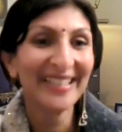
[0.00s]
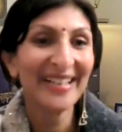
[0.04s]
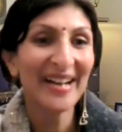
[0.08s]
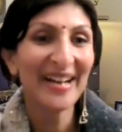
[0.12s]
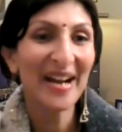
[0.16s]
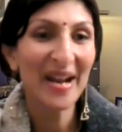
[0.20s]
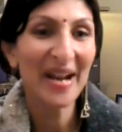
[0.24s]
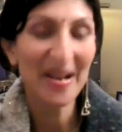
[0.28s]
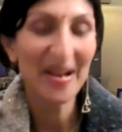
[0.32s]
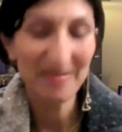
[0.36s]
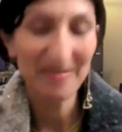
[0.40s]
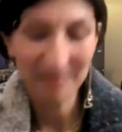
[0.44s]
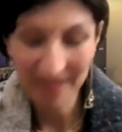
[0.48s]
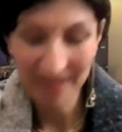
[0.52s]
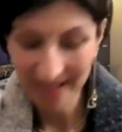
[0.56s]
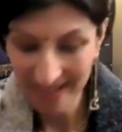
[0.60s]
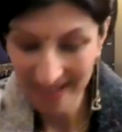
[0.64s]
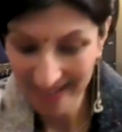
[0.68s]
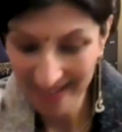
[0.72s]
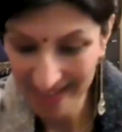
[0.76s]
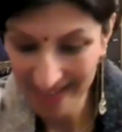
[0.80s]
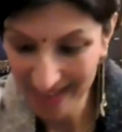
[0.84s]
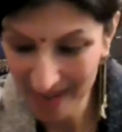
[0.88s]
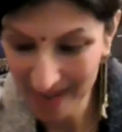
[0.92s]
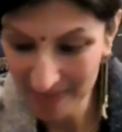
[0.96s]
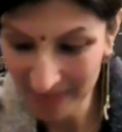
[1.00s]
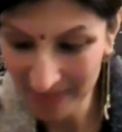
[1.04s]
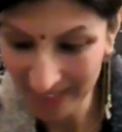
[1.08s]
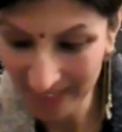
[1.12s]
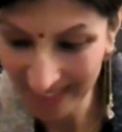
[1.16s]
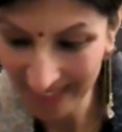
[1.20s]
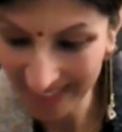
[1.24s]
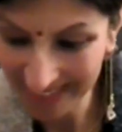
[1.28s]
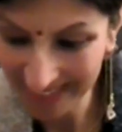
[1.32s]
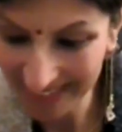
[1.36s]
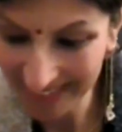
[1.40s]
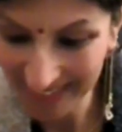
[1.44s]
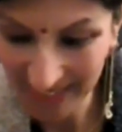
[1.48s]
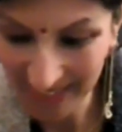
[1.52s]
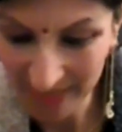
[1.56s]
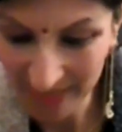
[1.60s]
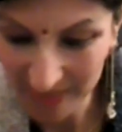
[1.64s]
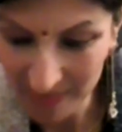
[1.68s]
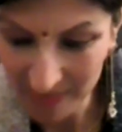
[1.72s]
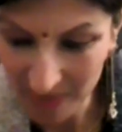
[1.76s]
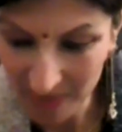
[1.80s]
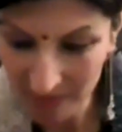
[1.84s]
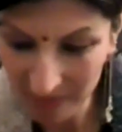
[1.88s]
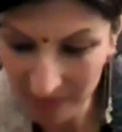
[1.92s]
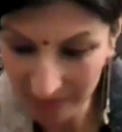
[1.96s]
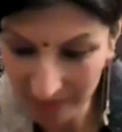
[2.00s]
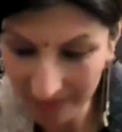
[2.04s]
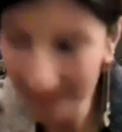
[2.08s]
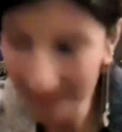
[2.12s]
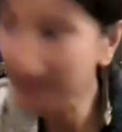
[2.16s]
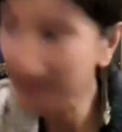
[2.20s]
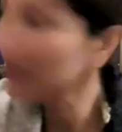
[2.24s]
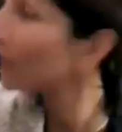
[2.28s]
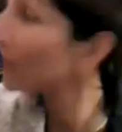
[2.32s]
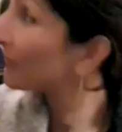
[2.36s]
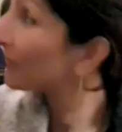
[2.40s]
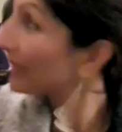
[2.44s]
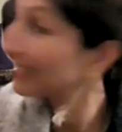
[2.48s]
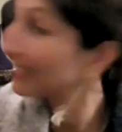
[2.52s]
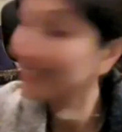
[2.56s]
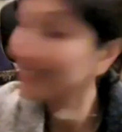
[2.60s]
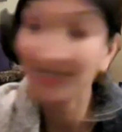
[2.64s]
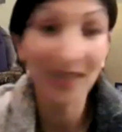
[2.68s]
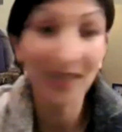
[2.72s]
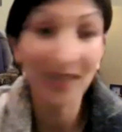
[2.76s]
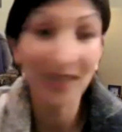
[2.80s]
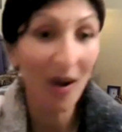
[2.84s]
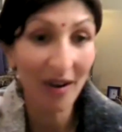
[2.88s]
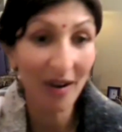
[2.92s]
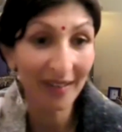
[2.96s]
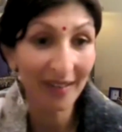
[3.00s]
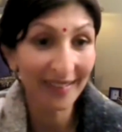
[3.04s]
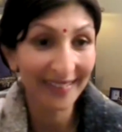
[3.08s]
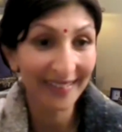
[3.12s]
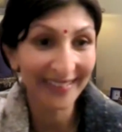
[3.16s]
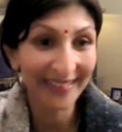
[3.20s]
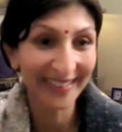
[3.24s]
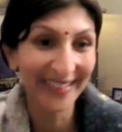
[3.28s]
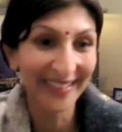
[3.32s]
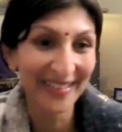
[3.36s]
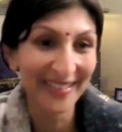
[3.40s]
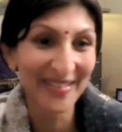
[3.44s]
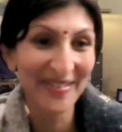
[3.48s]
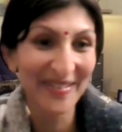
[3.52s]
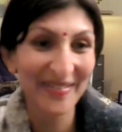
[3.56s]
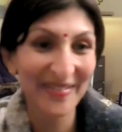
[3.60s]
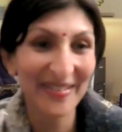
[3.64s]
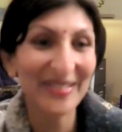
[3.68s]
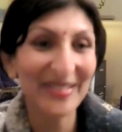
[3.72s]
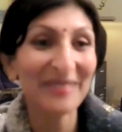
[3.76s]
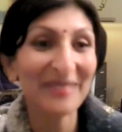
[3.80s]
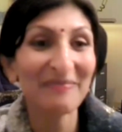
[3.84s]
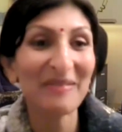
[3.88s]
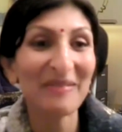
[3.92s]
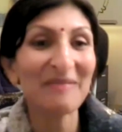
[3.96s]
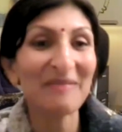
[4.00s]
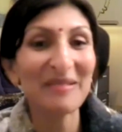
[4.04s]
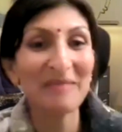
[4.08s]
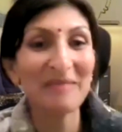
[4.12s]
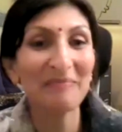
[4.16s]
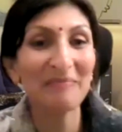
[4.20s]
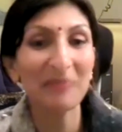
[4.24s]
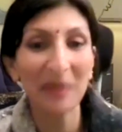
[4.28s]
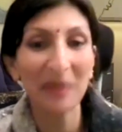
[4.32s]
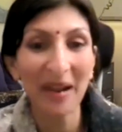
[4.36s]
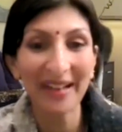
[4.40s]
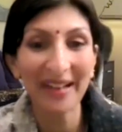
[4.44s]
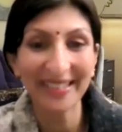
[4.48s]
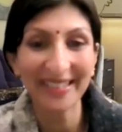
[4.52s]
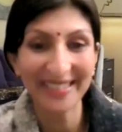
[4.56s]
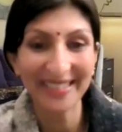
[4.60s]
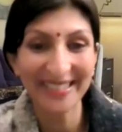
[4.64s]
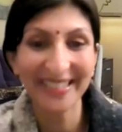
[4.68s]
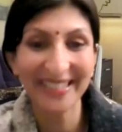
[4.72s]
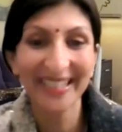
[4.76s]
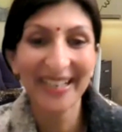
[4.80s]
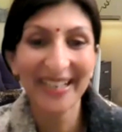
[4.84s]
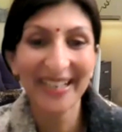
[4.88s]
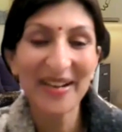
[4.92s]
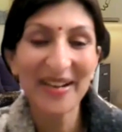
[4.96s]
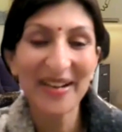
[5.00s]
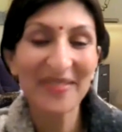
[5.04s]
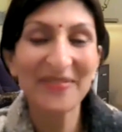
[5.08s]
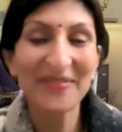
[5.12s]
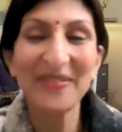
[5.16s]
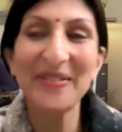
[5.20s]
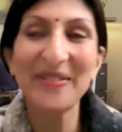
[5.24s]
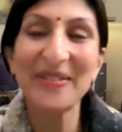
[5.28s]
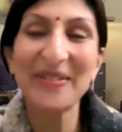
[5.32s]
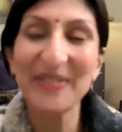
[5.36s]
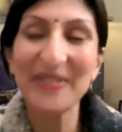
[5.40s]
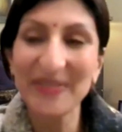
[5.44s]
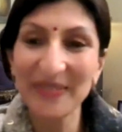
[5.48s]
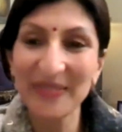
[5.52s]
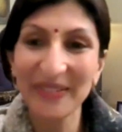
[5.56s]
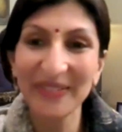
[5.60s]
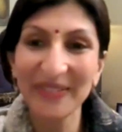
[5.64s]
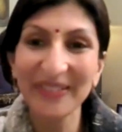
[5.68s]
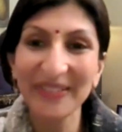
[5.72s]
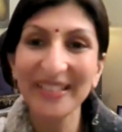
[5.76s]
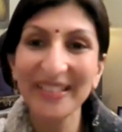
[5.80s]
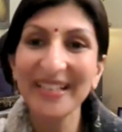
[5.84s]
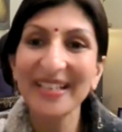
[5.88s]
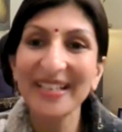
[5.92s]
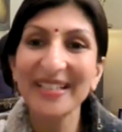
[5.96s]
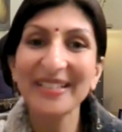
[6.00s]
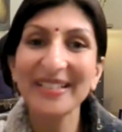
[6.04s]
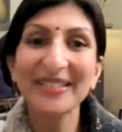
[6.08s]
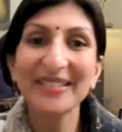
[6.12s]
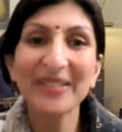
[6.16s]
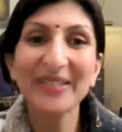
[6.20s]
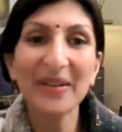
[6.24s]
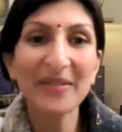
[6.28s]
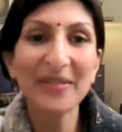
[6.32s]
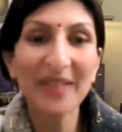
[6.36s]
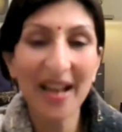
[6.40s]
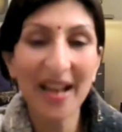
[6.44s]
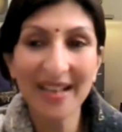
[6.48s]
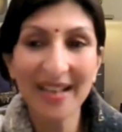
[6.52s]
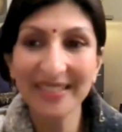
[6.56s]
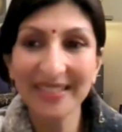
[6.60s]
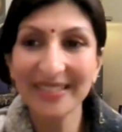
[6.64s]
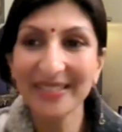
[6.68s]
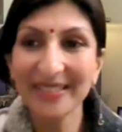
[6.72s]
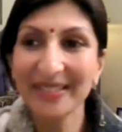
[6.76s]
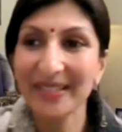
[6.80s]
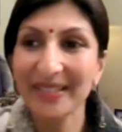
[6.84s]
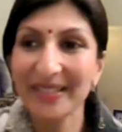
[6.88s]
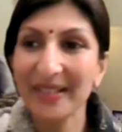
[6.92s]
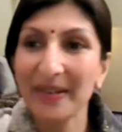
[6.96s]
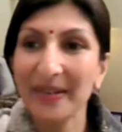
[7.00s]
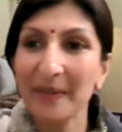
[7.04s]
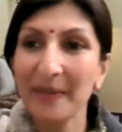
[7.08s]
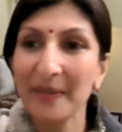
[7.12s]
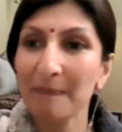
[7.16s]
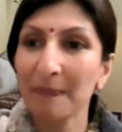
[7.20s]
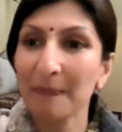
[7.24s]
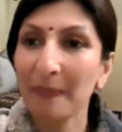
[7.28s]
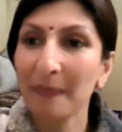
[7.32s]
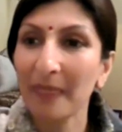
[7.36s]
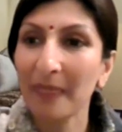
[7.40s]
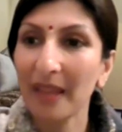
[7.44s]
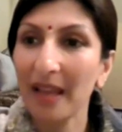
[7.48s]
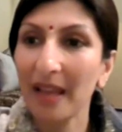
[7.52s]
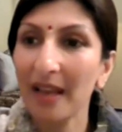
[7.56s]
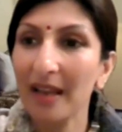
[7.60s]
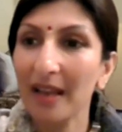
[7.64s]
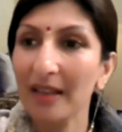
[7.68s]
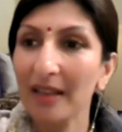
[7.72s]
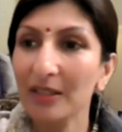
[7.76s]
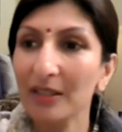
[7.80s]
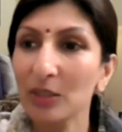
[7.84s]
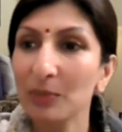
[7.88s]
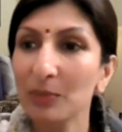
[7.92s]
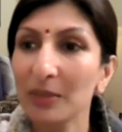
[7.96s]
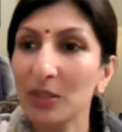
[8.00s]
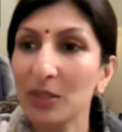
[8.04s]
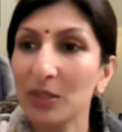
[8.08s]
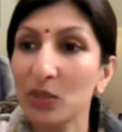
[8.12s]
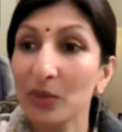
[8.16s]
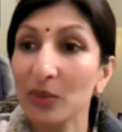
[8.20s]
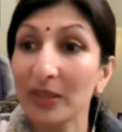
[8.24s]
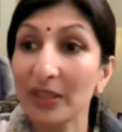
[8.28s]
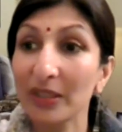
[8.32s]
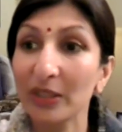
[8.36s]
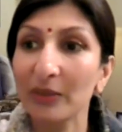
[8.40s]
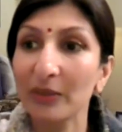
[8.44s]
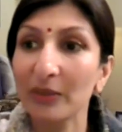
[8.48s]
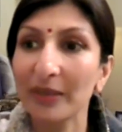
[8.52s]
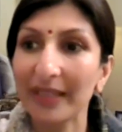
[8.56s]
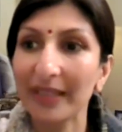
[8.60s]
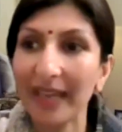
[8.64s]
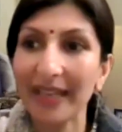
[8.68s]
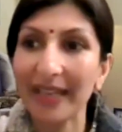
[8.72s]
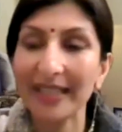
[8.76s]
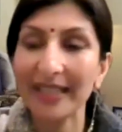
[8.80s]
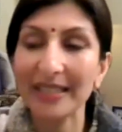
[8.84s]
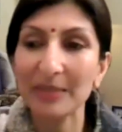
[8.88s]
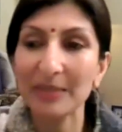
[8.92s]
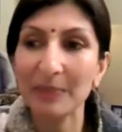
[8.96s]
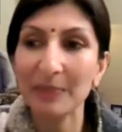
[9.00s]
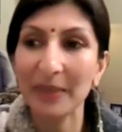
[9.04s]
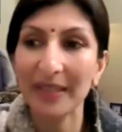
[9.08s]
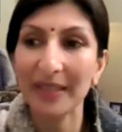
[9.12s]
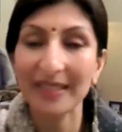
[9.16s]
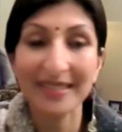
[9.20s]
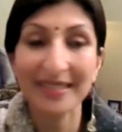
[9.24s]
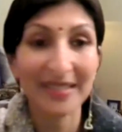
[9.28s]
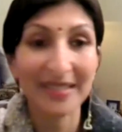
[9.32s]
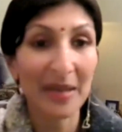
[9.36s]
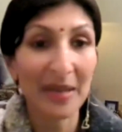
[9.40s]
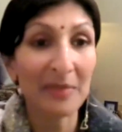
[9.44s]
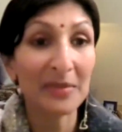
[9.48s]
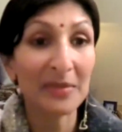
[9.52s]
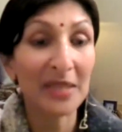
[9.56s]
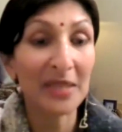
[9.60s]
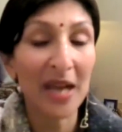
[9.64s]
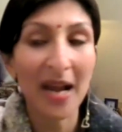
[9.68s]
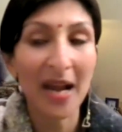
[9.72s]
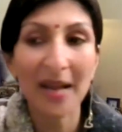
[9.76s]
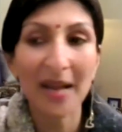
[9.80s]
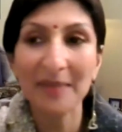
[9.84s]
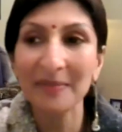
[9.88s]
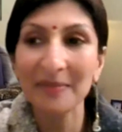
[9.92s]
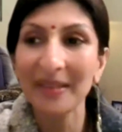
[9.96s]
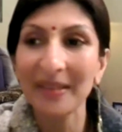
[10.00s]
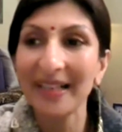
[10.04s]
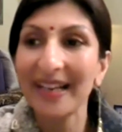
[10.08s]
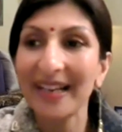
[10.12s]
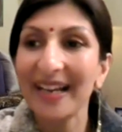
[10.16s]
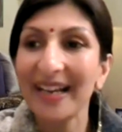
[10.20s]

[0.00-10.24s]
I'm in London at the moment. It's already dark. It's probably bright for all of you. It's so nice to be joining you again. It's been some time.